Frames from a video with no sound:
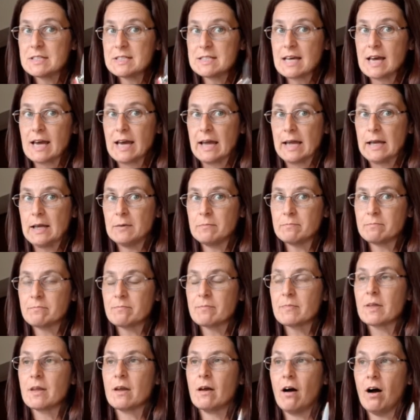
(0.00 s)
to say,
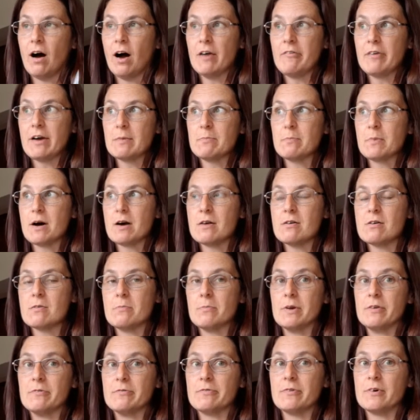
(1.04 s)
I've had my
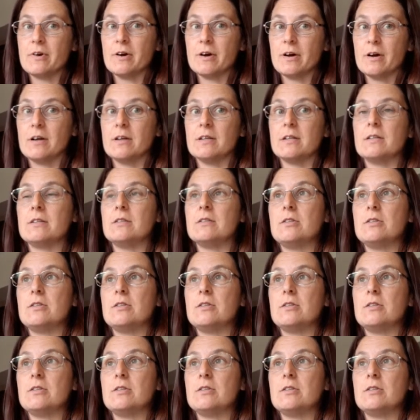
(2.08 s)
allotment for